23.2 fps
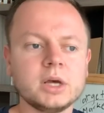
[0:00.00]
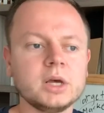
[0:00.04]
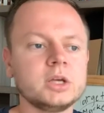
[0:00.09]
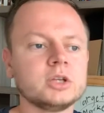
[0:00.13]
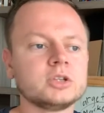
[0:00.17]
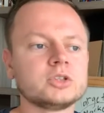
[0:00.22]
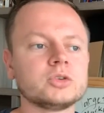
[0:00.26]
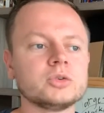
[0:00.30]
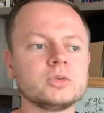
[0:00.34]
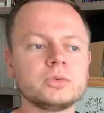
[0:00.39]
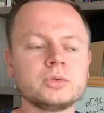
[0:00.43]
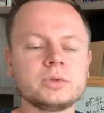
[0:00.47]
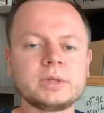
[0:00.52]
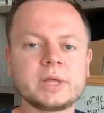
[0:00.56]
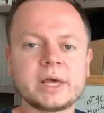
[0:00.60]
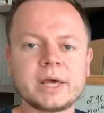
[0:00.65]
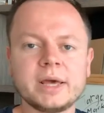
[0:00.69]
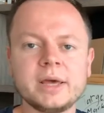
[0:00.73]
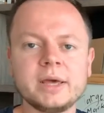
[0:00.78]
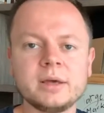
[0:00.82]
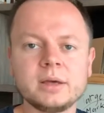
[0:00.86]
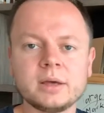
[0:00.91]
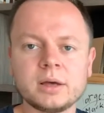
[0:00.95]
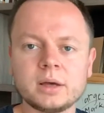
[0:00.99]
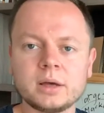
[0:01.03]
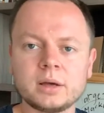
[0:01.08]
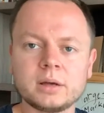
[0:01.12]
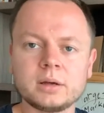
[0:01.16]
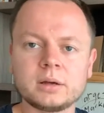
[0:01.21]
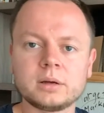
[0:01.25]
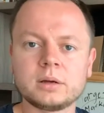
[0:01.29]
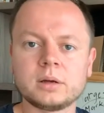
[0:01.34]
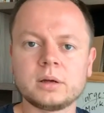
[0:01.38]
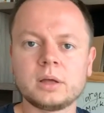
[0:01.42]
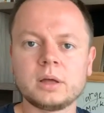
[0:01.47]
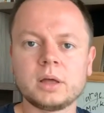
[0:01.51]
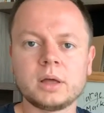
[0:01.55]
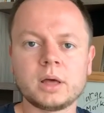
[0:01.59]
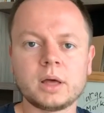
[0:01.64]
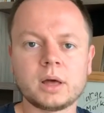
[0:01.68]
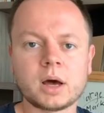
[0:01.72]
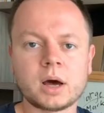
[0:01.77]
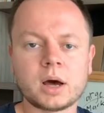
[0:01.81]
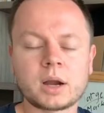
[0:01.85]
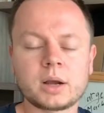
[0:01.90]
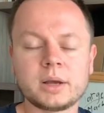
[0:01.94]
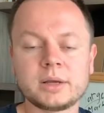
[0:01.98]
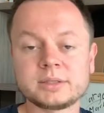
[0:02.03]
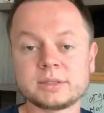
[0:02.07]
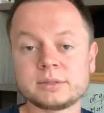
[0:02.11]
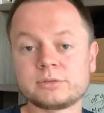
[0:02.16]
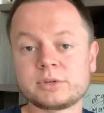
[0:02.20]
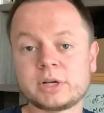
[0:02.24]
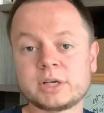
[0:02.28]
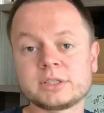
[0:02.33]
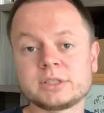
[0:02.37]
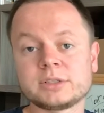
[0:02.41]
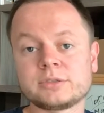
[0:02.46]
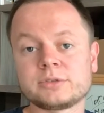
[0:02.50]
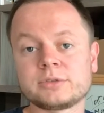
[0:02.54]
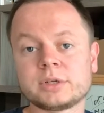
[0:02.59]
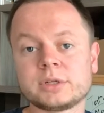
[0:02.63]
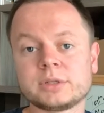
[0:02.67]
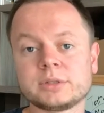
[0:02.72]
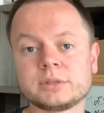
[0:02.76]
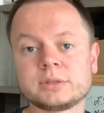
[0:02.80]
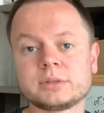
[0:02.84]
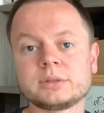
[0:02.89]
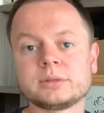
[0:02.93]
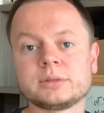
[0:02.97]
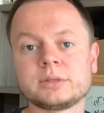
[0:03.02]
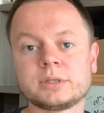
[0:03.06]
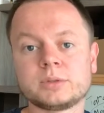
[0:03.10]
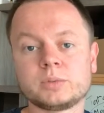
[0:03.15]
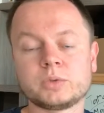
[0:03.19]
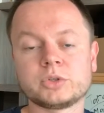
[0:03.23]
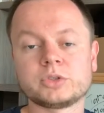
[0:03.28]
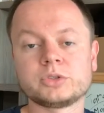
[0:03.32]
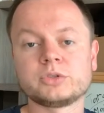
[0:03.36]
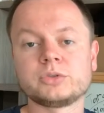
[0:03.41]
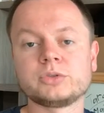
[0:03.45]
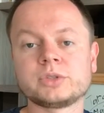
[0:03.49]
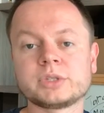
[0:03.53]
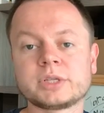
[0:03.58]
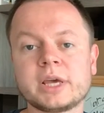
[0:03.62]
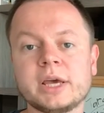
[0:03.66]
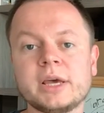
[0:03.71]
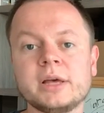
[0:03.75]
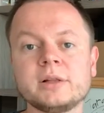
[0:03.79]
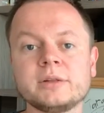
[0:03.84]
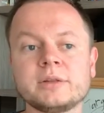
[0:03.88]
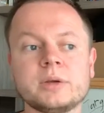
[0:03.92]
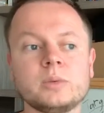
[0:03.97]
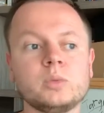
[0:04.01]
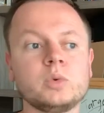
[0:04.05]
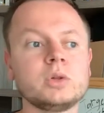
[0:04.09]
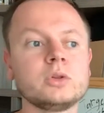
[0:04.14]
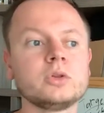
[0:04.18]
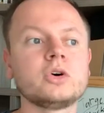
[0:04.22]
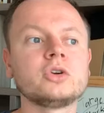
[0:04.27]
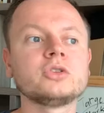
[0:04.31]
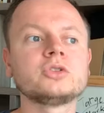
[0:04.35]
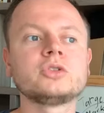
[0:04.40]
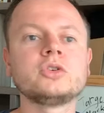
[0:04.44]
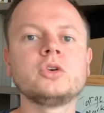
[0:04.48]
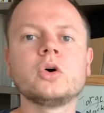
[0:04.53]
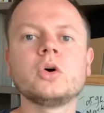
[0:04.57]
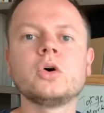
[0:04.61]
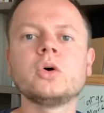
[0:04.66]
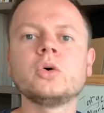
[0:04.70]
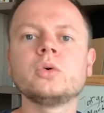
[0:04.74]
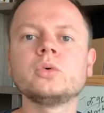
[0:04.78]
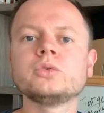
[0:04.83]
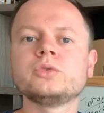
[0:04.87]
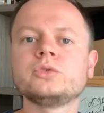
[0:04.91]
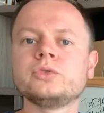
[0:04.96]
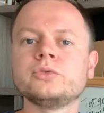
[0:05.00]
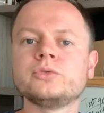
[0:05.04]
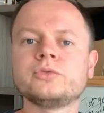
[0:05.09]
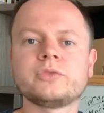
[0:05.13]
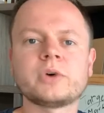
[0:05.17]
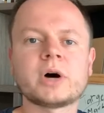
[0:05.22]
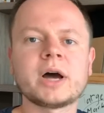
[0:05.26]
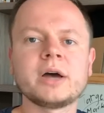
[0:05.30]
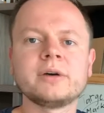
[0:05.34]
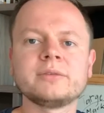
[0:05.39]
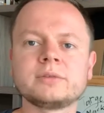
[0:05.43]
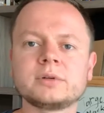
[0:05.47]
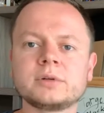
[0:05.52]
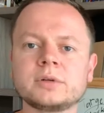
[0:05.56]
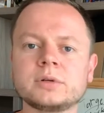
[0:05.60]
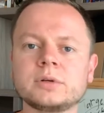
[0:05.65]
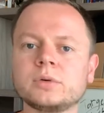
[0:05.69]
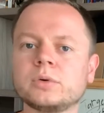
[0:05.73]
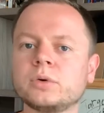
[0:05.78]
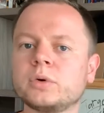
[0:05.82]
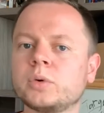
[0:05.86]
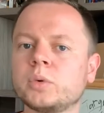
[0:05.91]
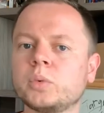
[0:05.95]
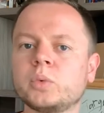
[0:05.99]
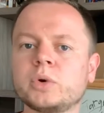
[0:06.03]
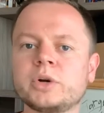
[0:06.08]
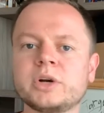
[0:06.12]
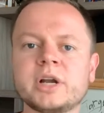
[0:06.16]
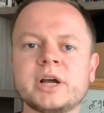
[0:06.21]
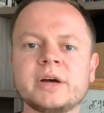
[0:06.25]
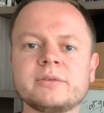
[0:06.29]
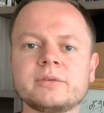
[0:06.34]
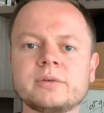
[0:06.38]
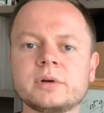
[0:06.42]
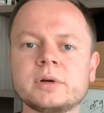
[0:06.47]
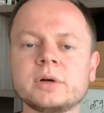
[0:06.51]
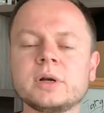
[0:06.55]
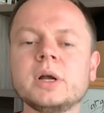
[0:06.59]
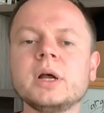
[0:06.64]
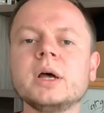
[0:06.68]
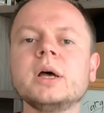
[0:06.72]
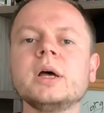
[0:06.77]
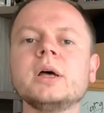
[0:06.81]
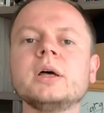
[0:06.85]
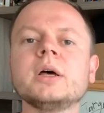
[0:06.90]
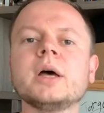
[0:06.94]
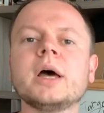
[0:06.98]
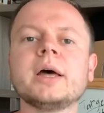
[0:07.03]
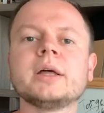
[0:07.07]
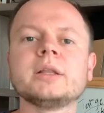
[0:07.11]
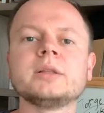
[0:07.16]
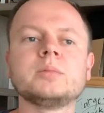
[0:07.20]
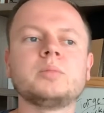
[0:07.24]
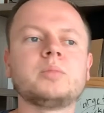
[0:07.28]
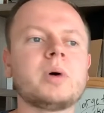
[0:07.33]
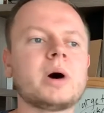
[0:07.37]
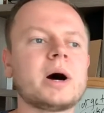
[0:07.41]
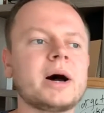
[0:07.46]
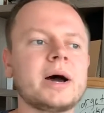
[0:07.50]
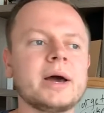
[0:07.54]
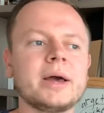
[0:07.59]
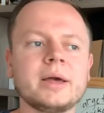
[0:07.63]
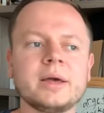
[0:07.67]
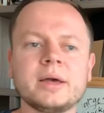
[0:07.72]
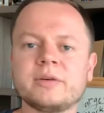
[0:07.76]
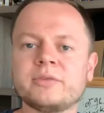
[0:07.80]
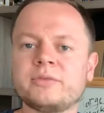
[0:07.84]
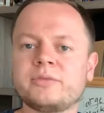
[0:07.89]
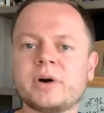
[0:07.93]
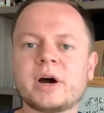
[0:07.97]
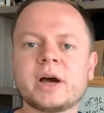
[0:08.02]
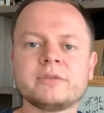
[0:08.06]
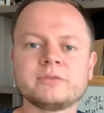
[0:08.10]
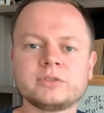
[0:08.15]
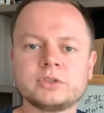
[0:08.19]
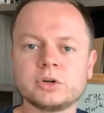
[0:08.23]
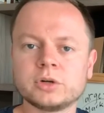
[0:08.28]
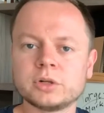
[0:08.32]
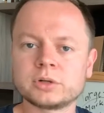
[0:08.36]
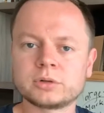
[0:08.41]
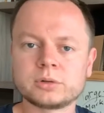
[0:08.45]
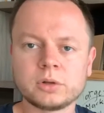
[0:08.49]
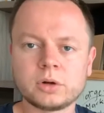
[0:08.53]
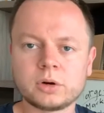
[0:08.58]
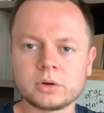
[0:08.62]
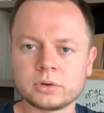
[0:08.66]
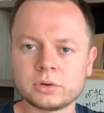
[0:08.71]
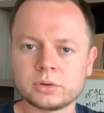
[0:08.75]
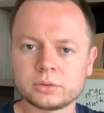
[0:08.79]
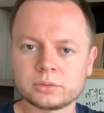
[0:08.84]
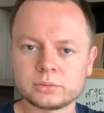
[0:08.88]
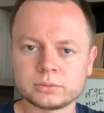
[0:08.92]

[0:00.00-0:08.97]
So they, as a restaurant that wants to scale, they will not go to Fiverr or wherever and buy a $5 logo,